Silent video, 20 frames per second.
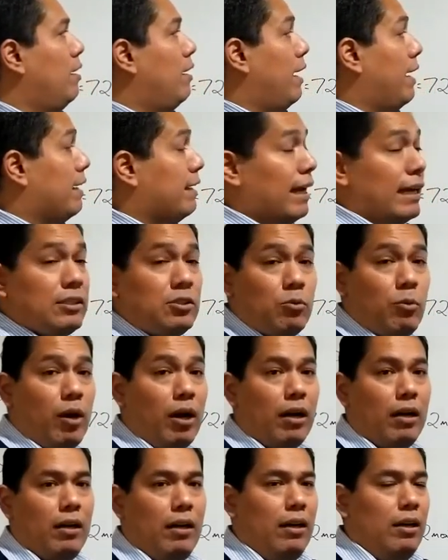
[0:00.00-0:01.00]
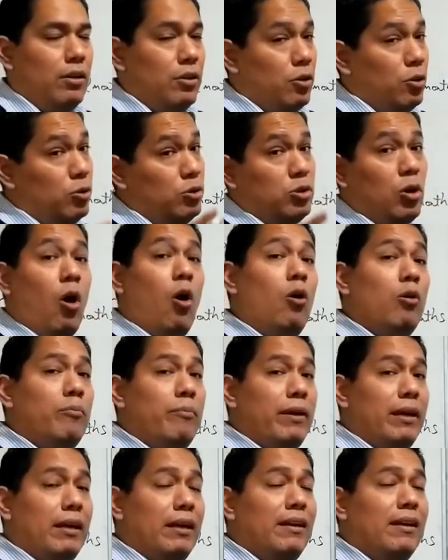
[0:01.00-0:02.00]
And guess what? You told
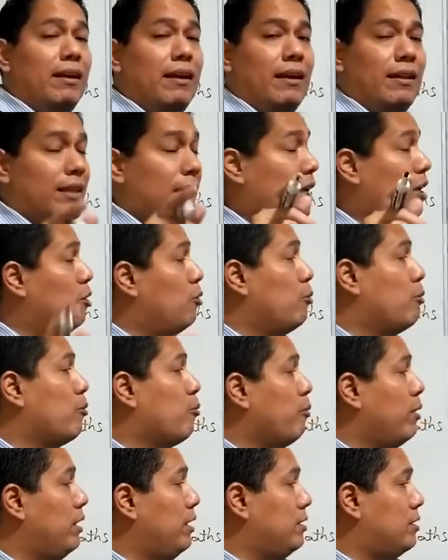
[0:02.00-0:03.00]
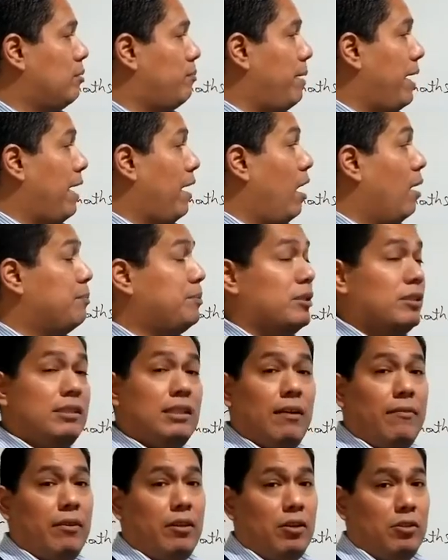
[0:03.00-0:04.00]
me that you were willing to pay up to
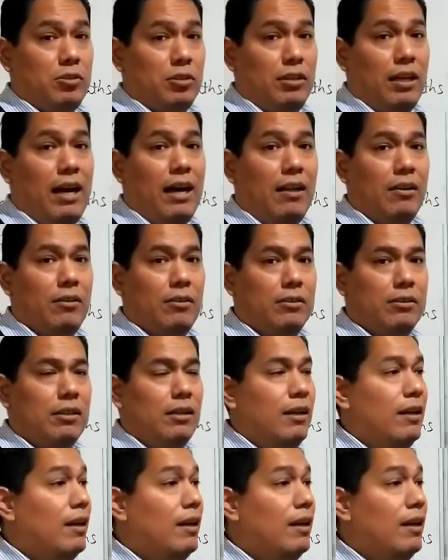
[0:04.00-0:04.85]
$700.